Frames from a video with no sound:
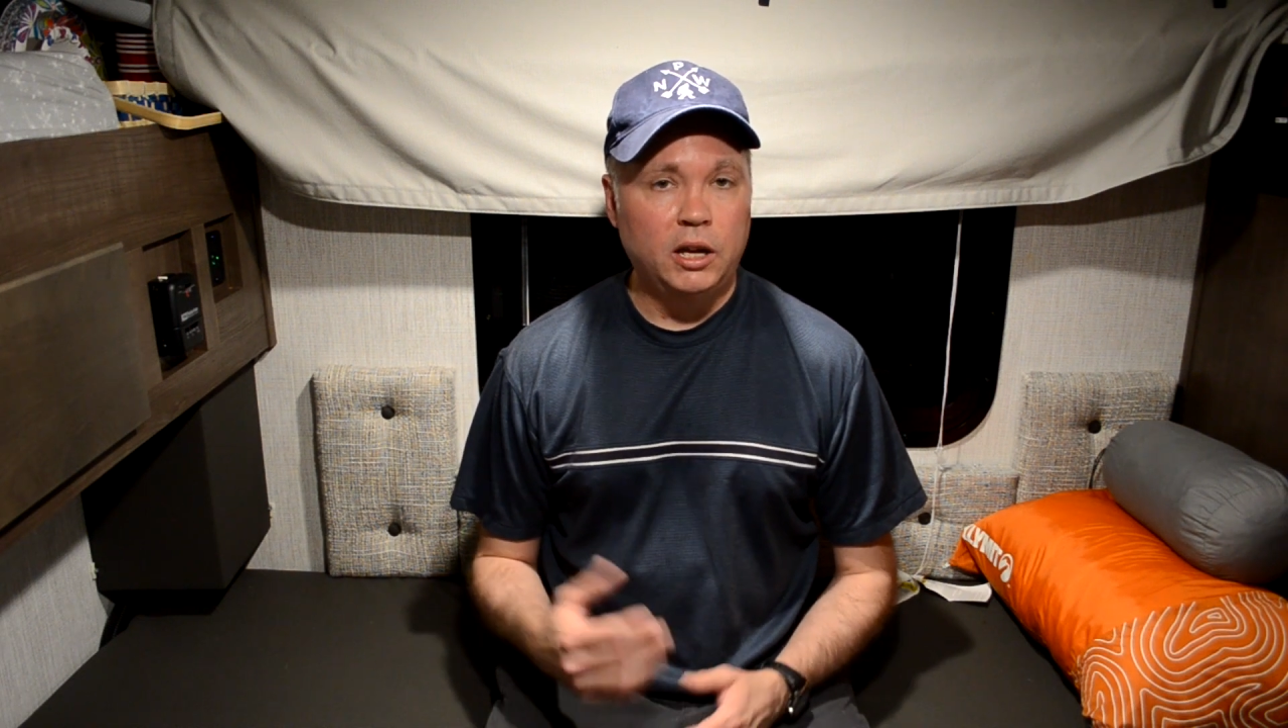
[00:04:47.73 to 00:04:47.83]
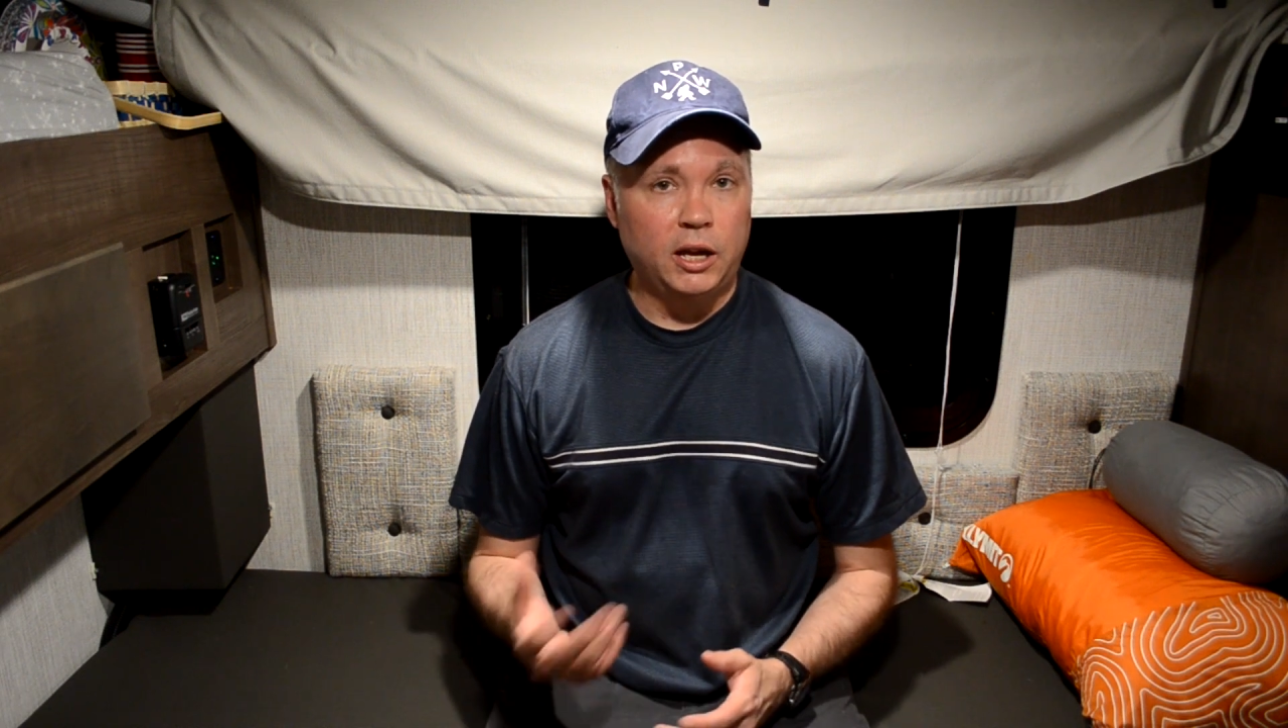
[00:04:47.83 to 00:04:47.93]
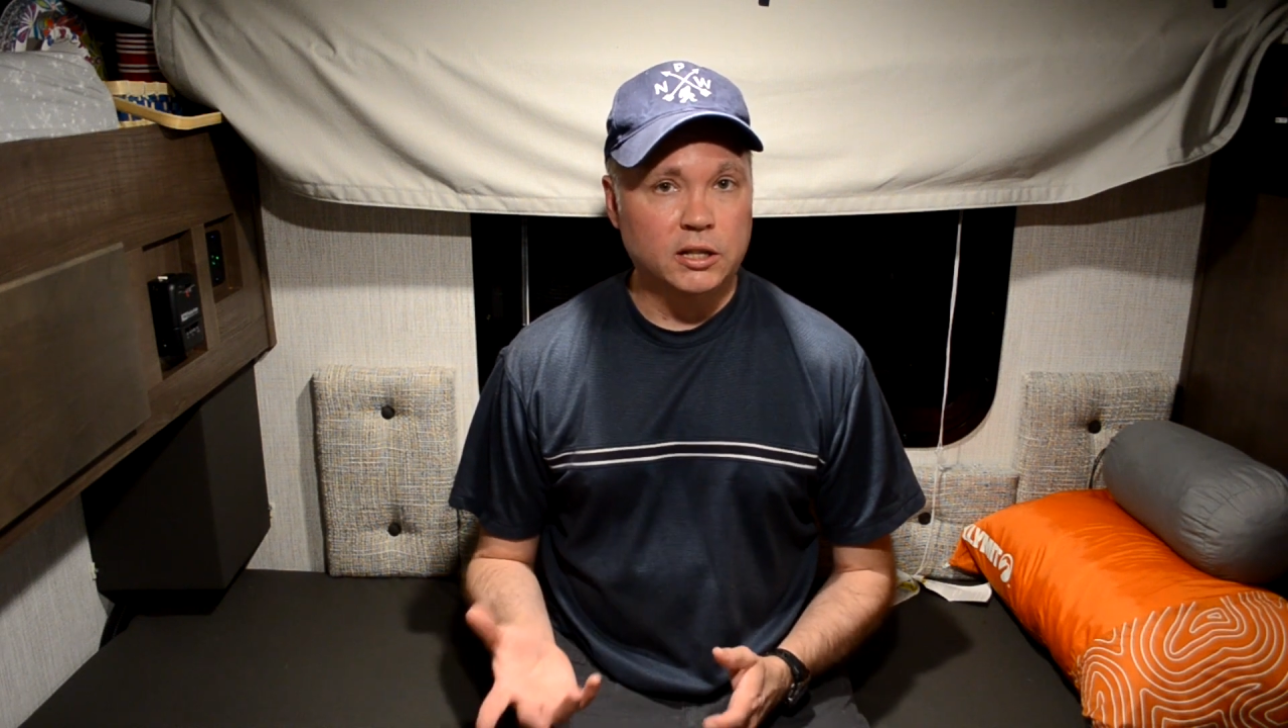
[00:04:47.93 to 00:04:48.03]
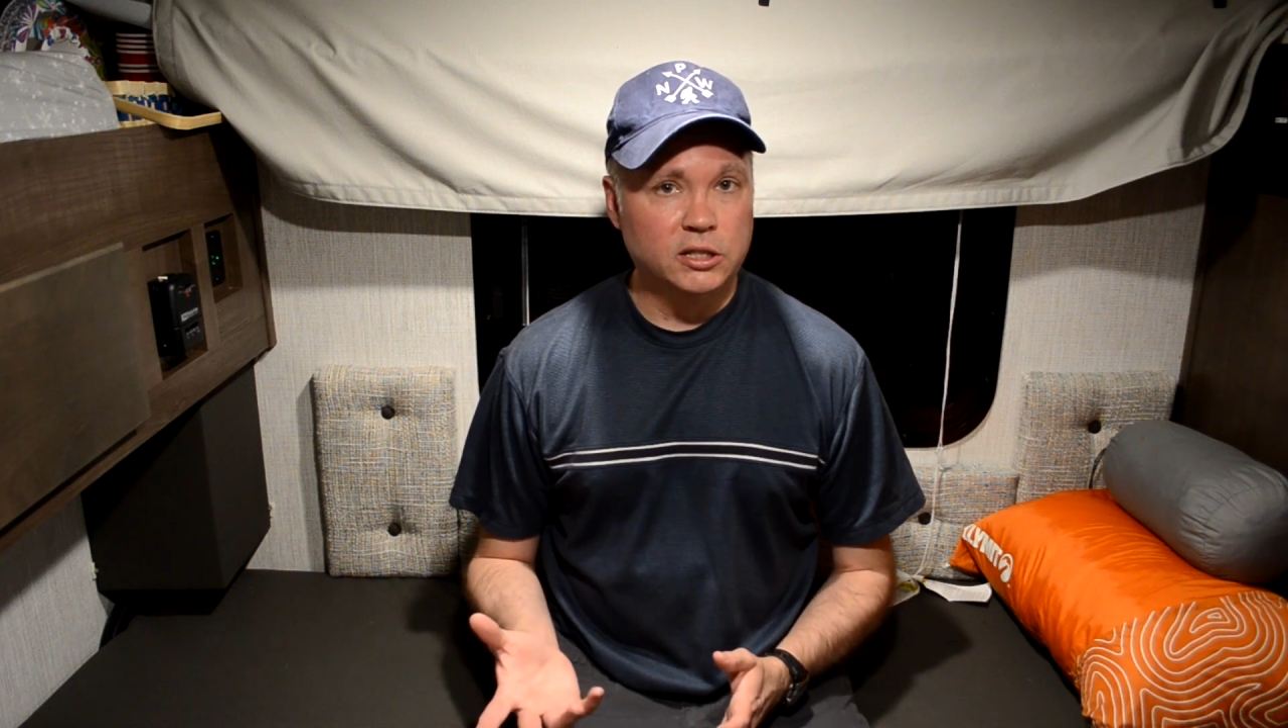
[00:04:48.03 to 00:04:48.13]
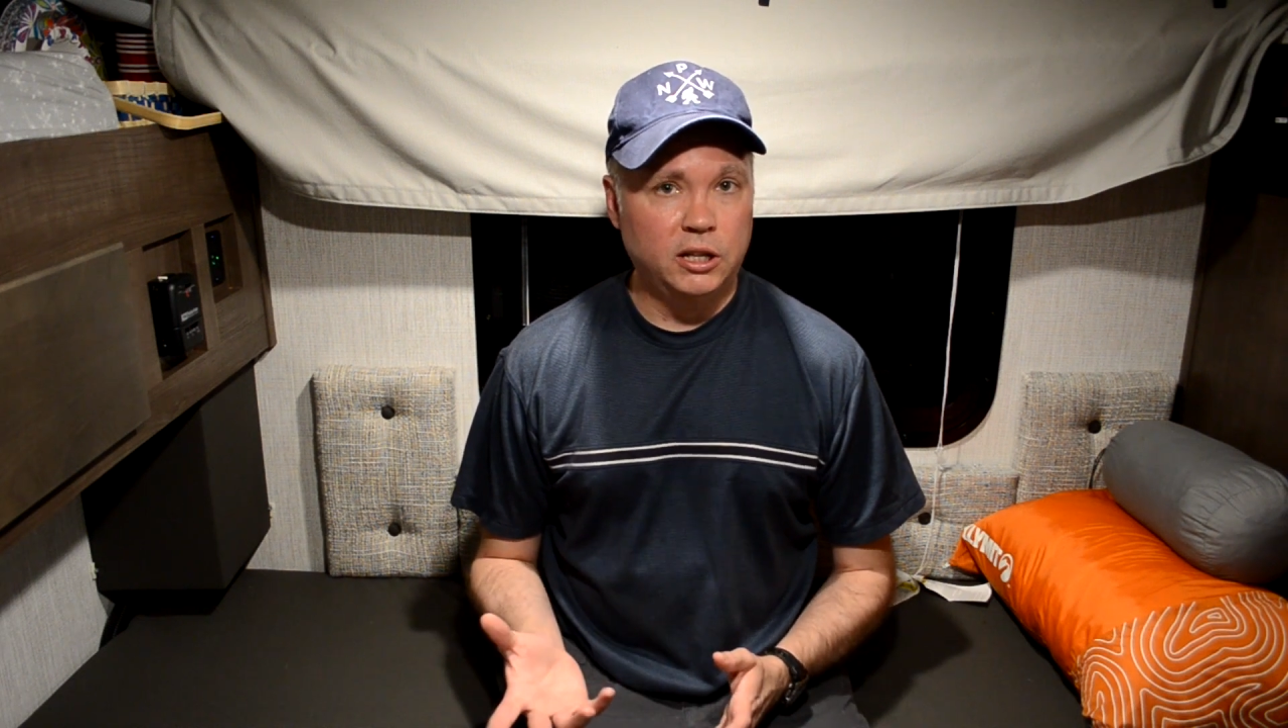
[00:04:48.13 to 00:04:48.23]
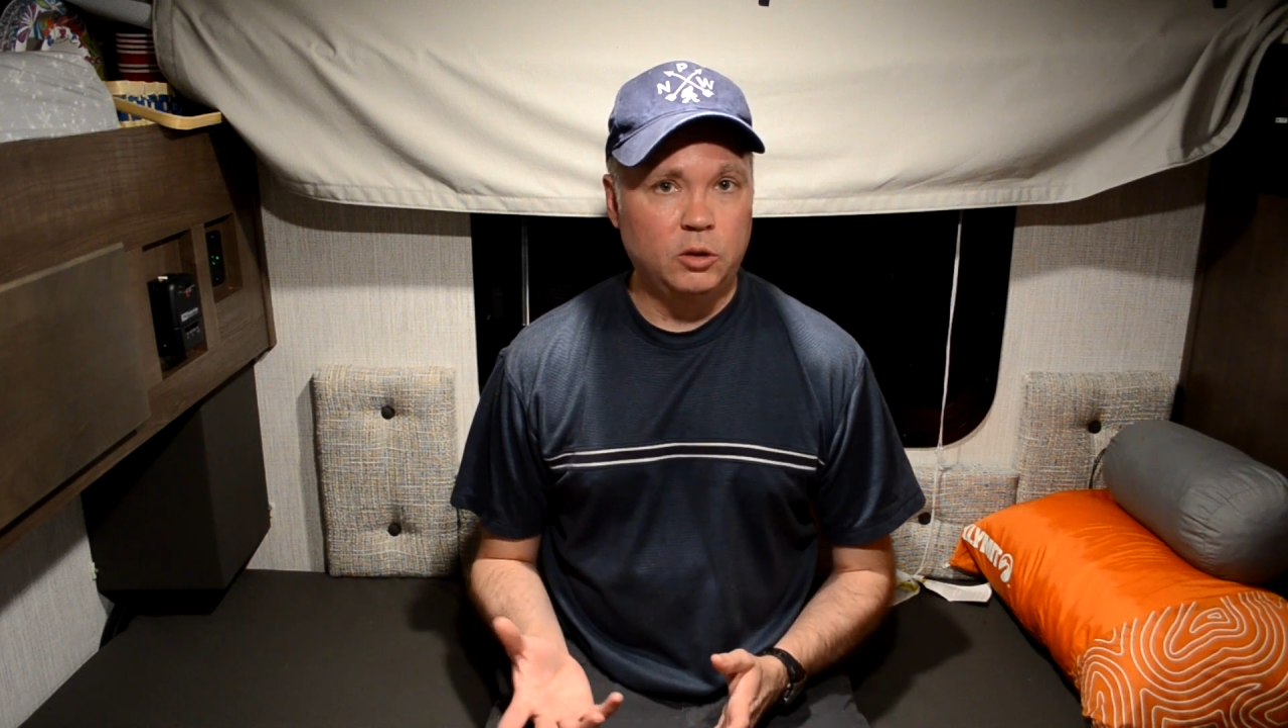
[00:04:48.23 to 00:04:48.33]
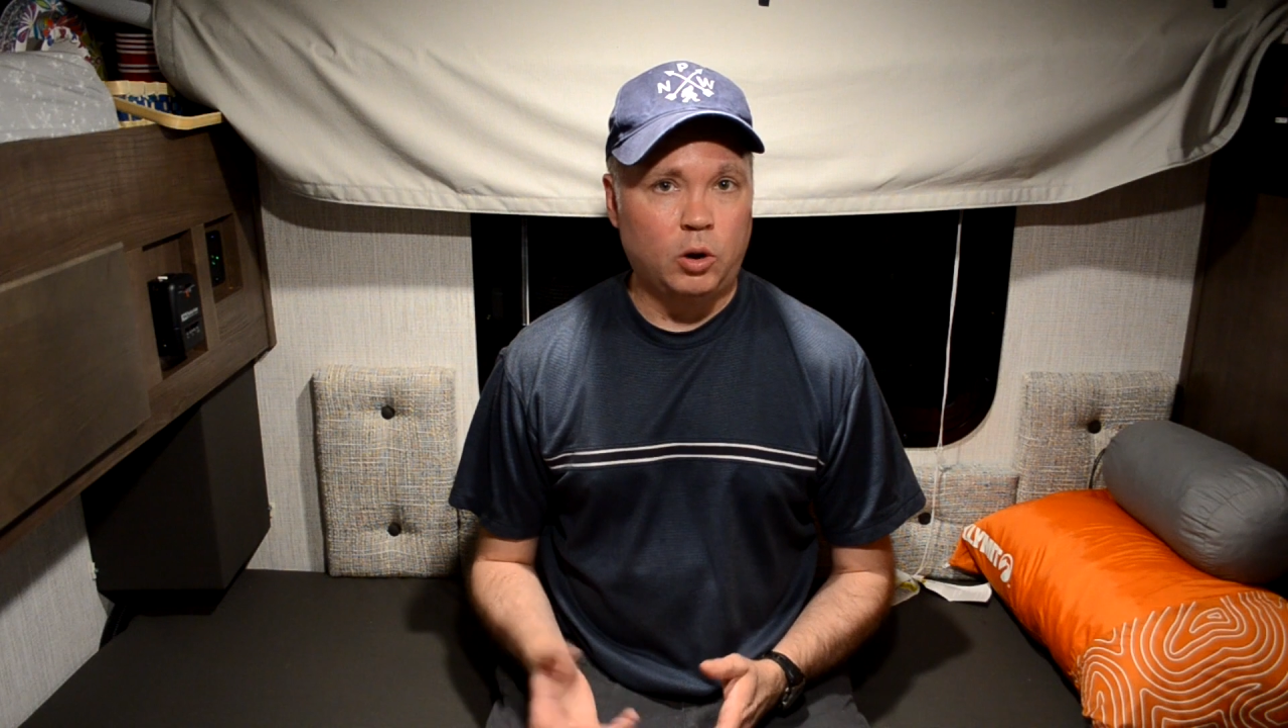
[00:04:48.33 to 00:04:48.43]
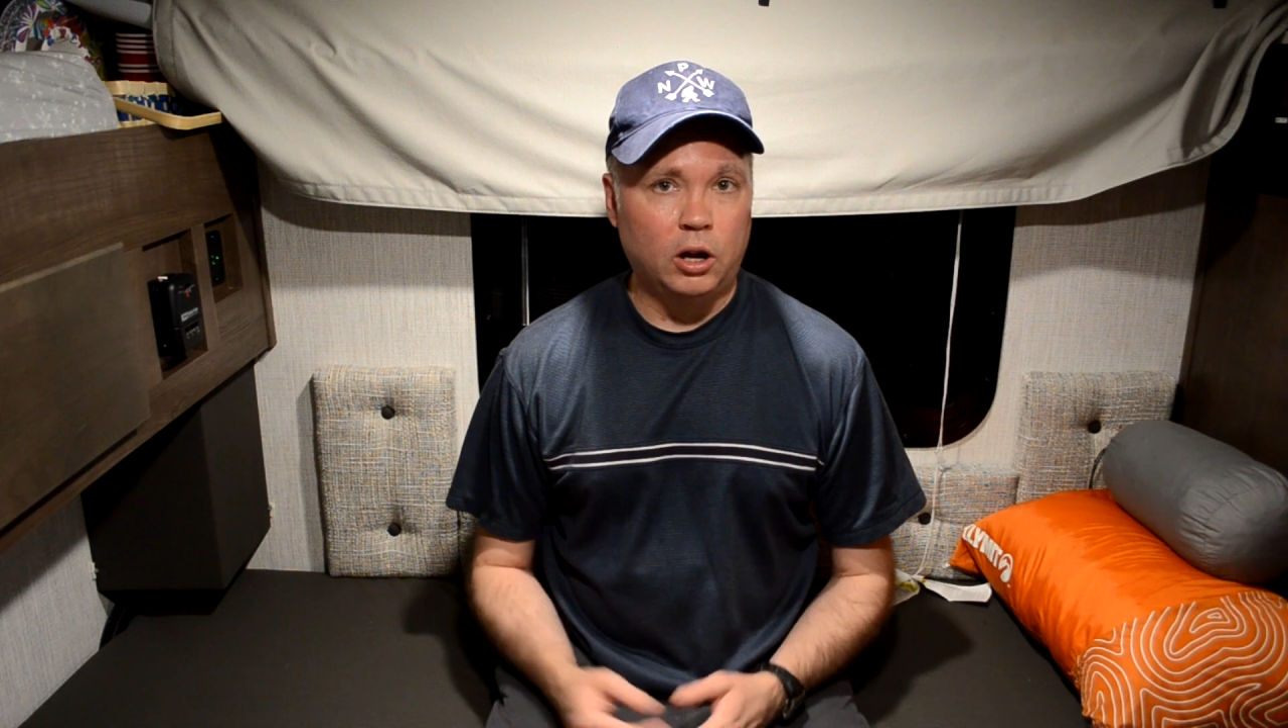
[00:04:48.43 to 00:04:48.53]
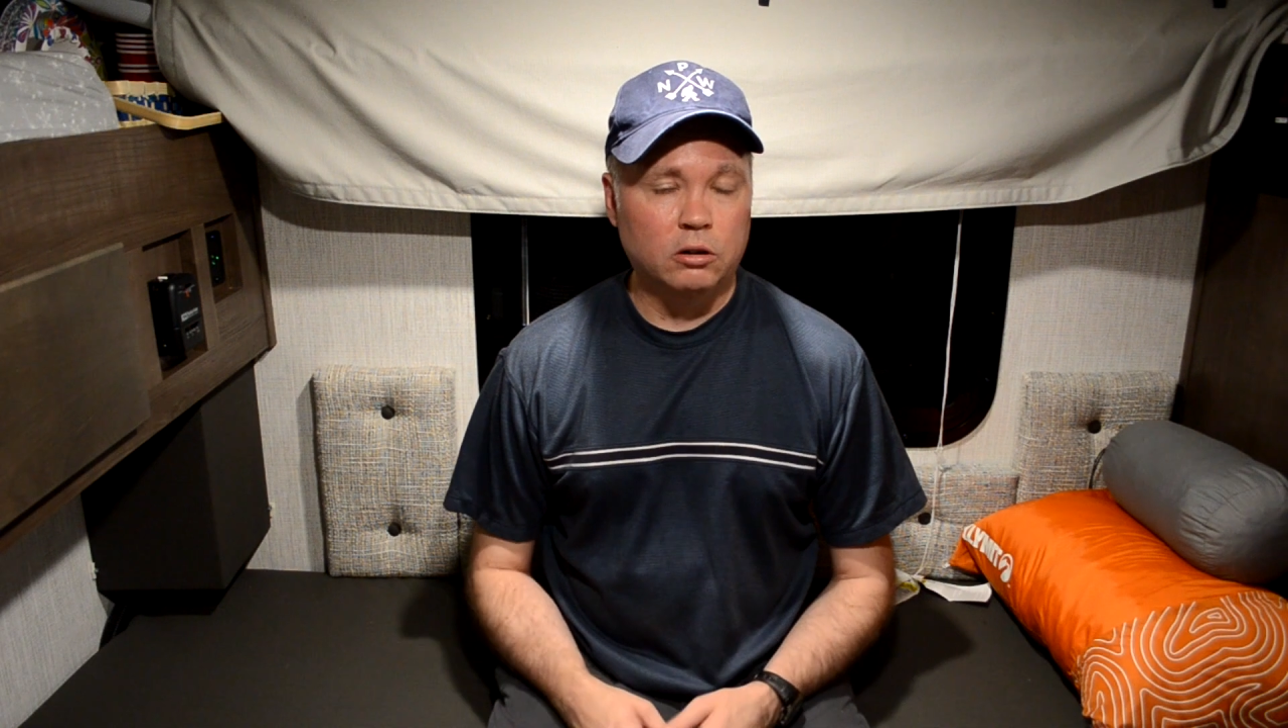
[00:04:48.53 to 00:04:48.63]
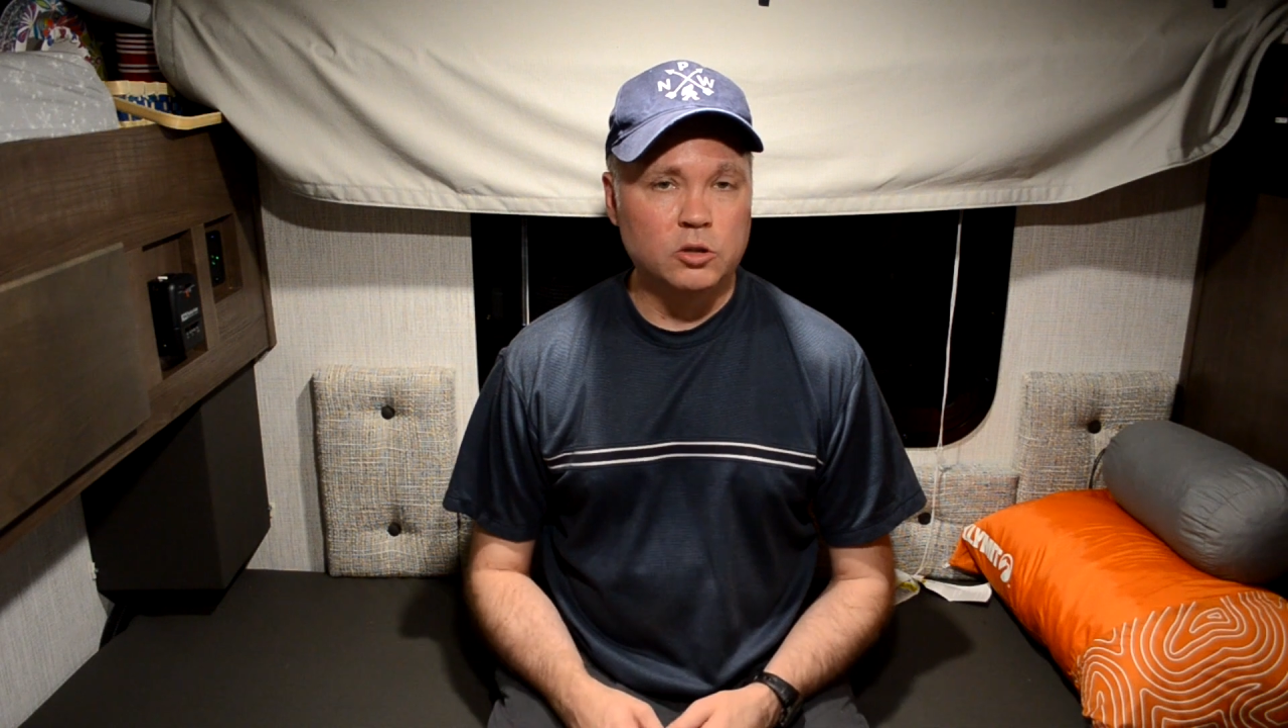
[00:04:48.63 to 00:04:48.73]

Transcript: and city water